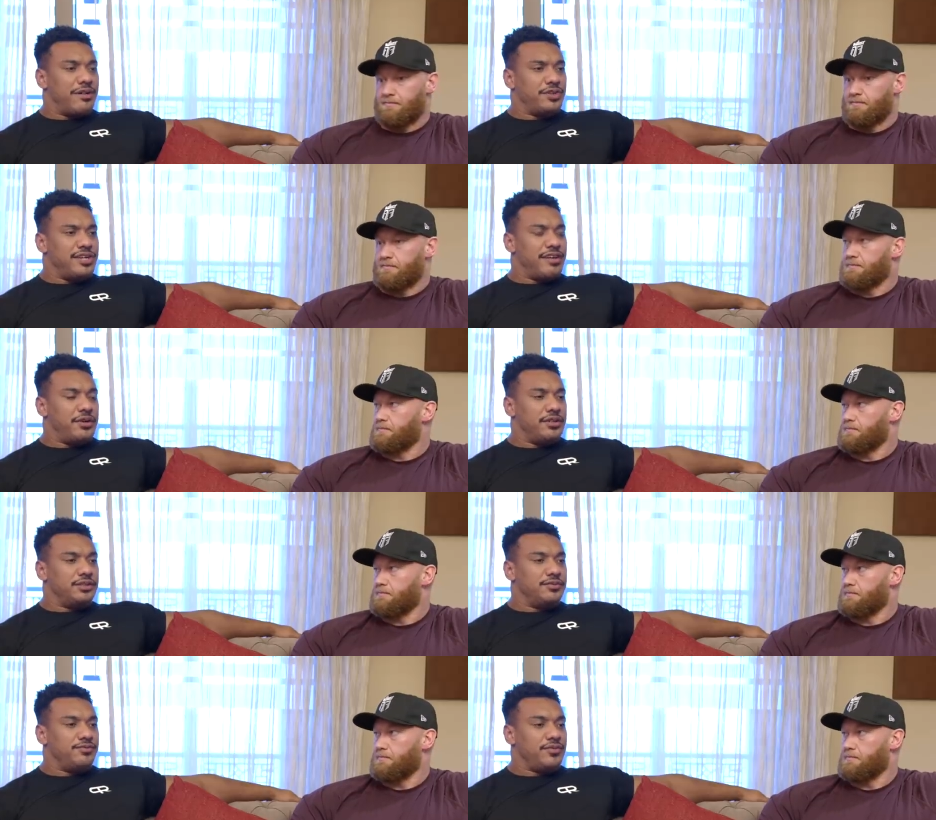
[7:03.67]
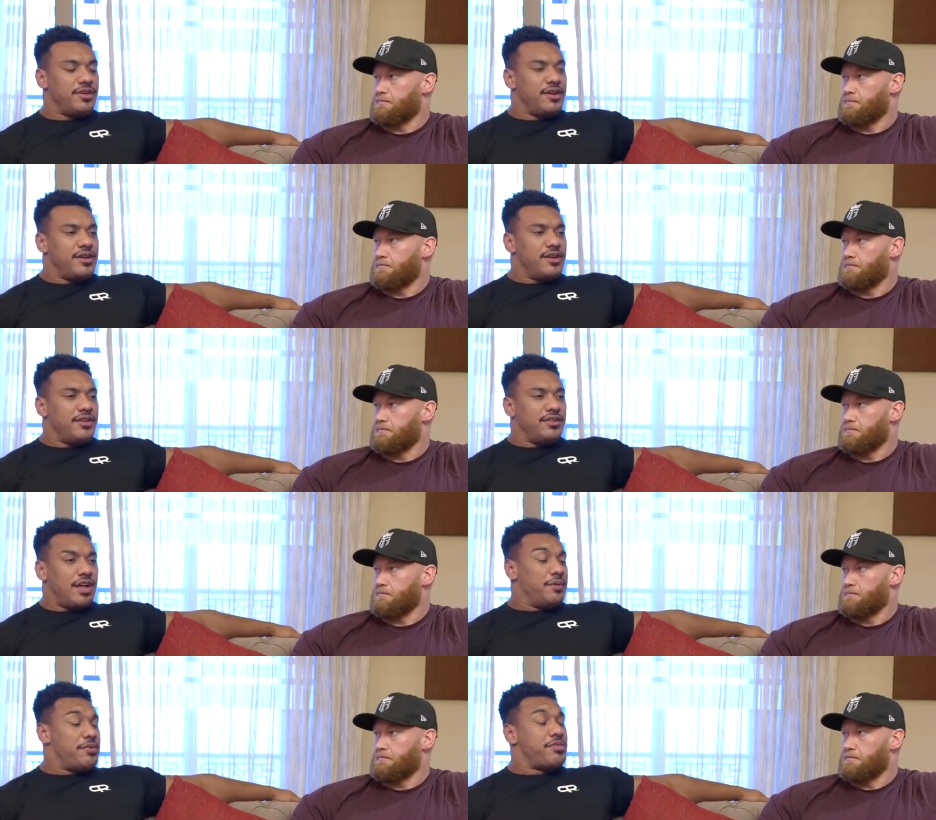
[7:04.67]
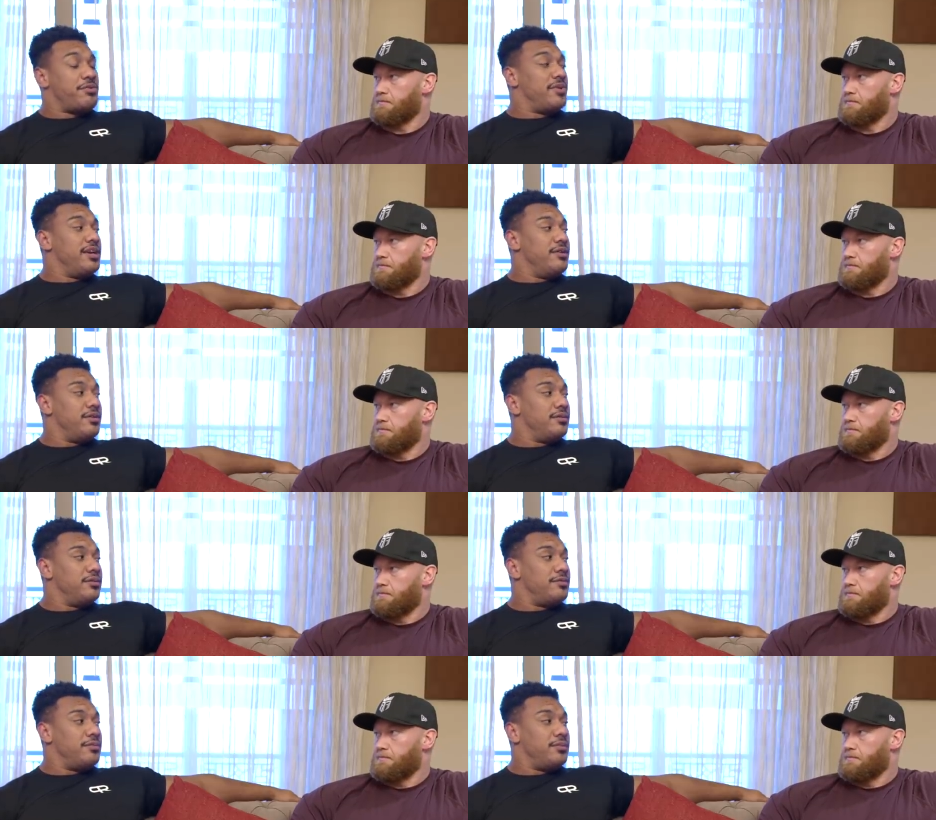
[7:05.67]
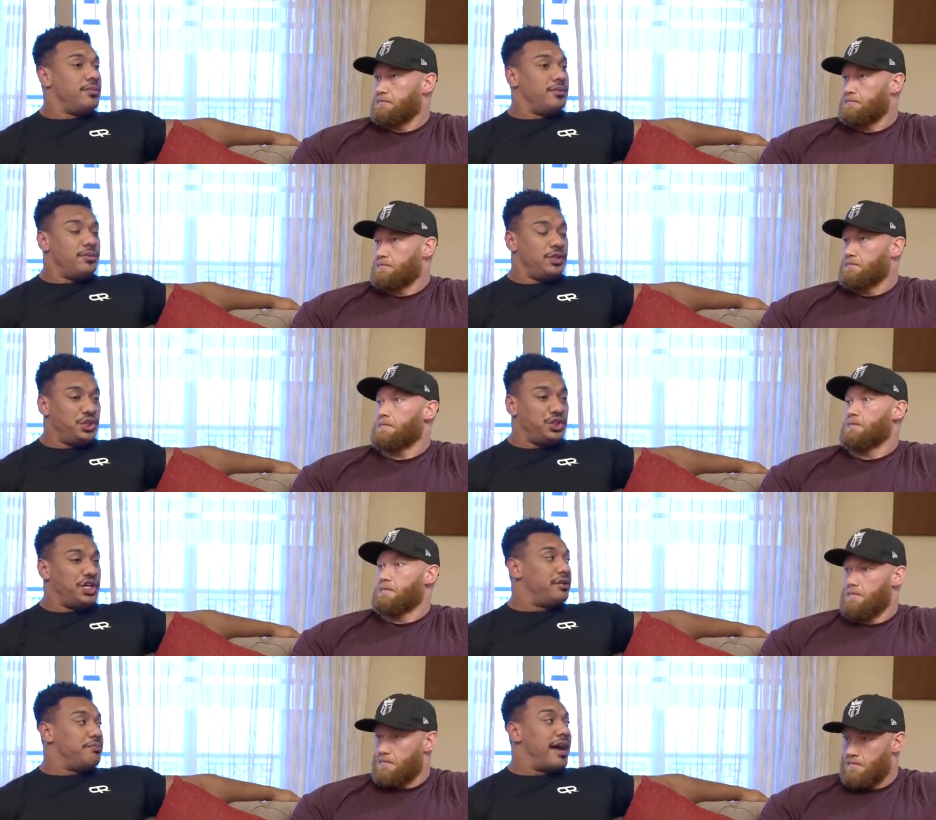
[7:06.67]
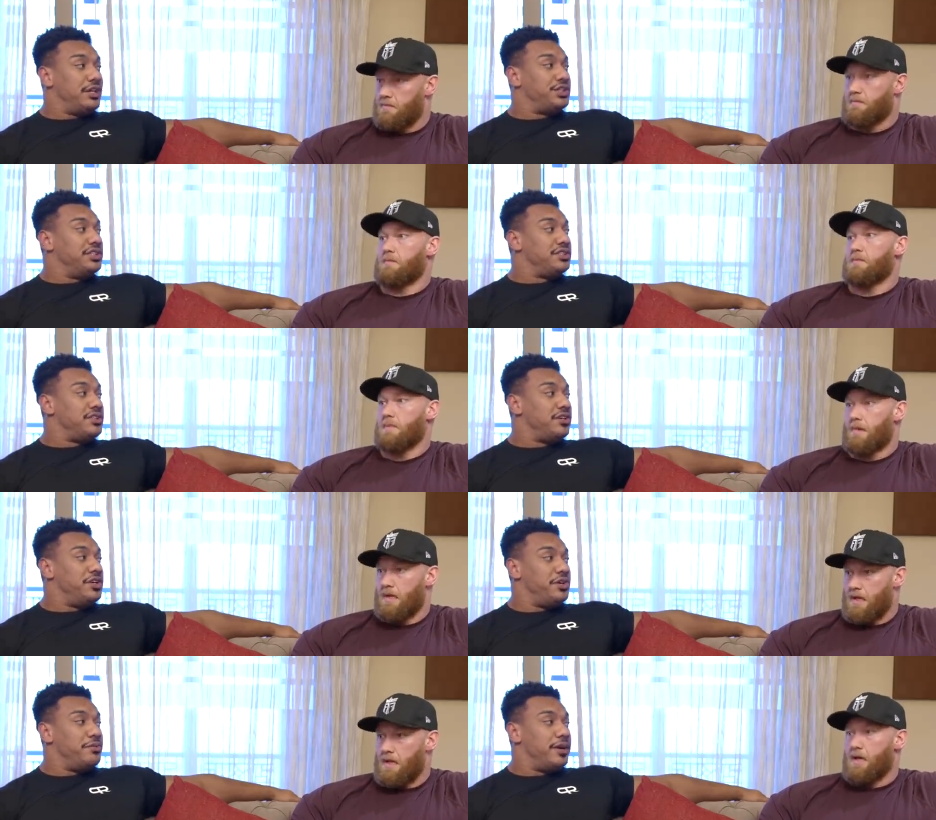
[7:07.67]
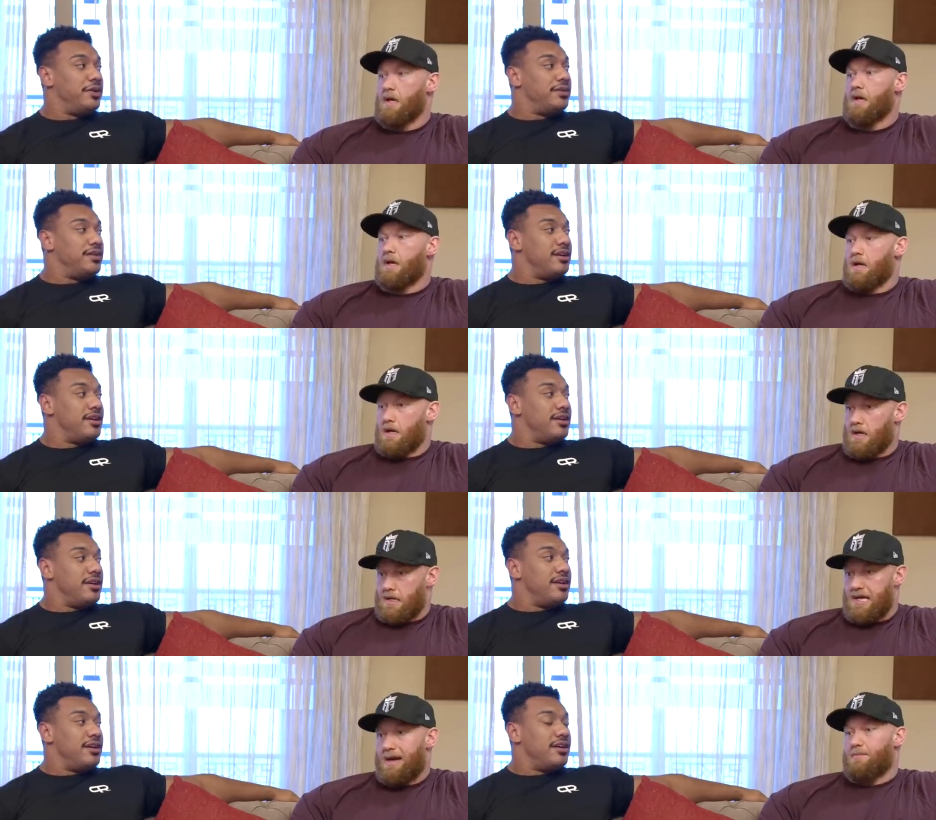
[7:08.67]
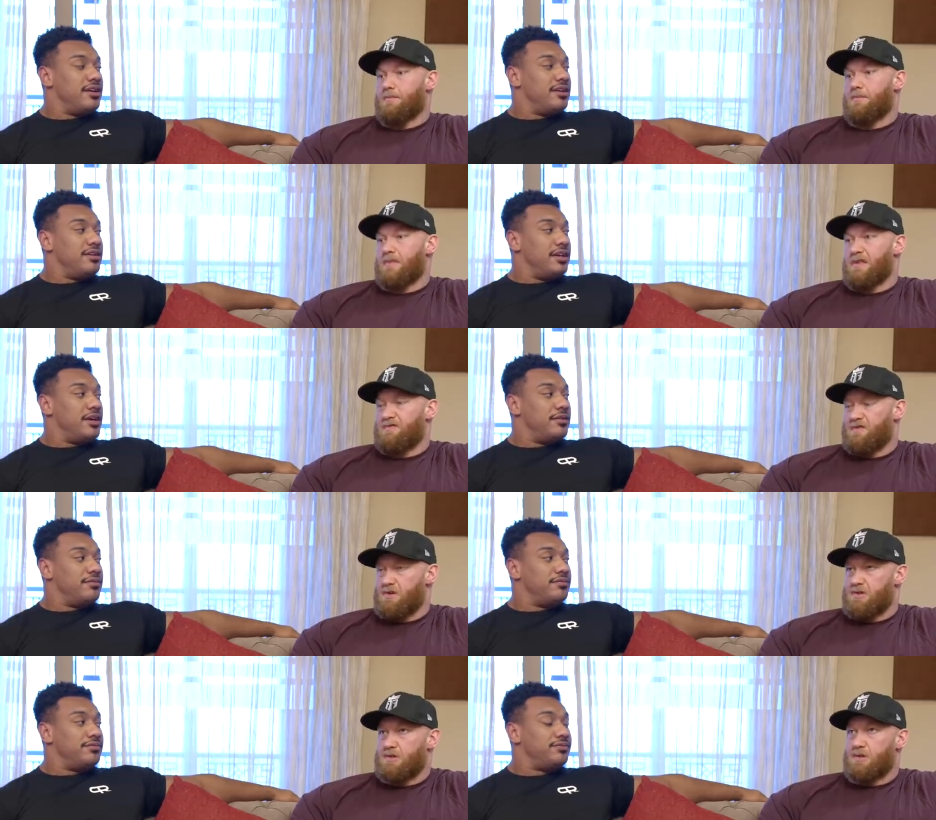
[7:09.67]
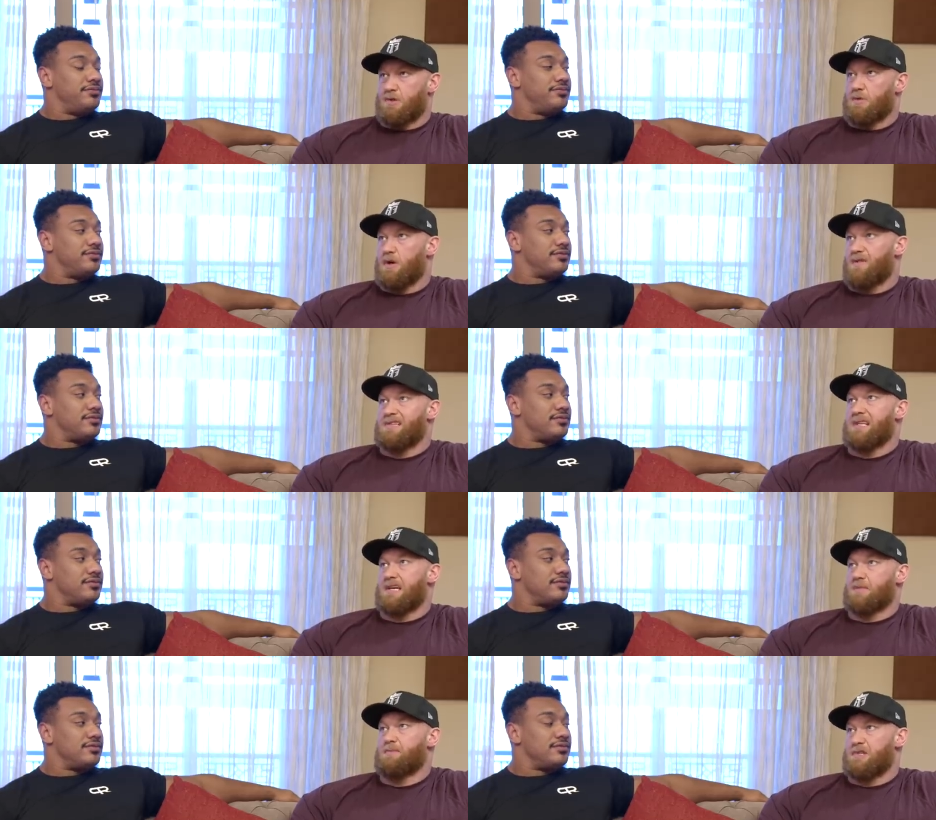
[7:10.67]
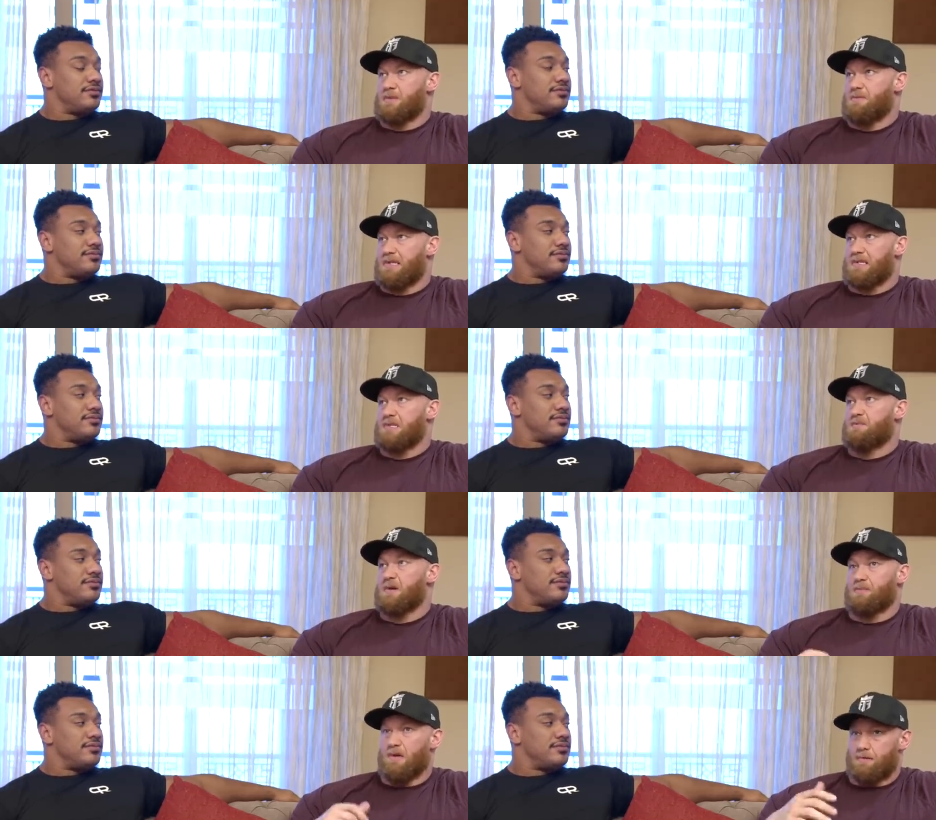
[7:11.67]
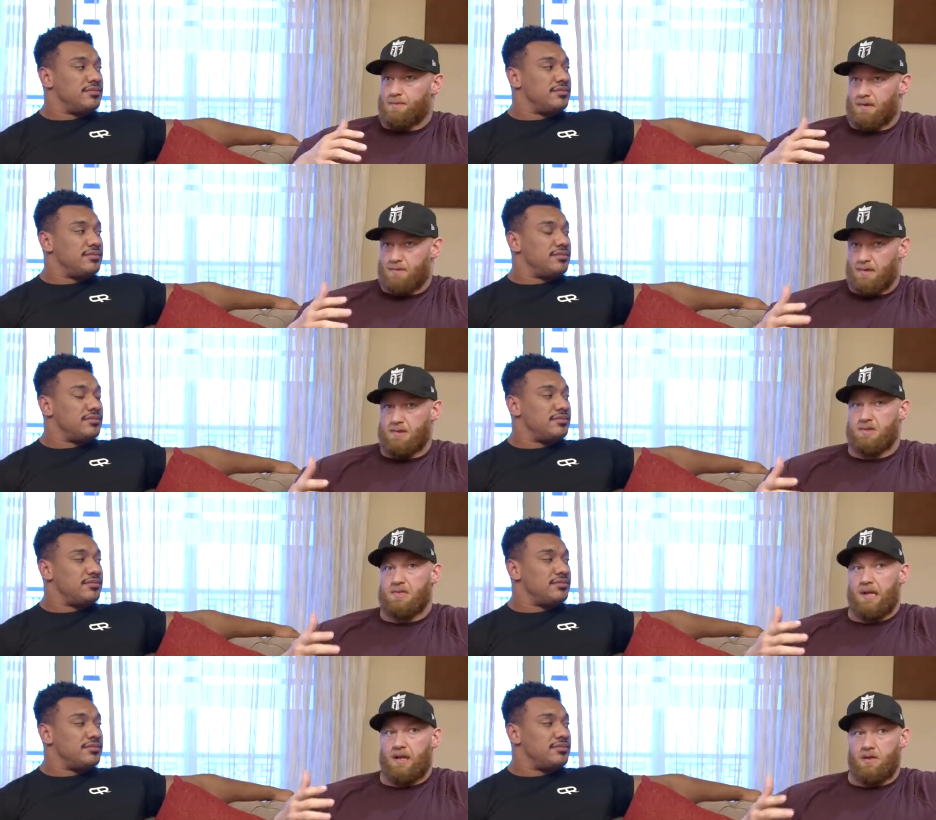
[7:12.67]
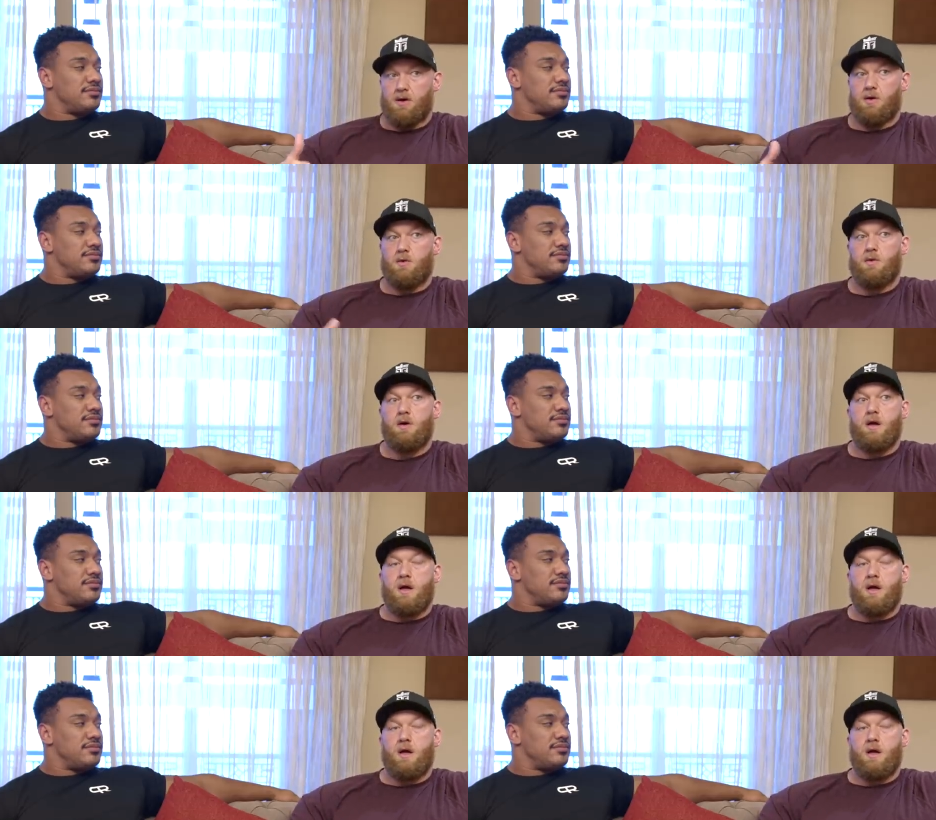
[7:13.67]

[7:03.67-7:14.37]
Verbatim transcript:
Speaker 1: after Devon, that'll be three legit matches under your belt.
Speaker 2: Yeah. The first two were obviously exhibition matches, but but but but still though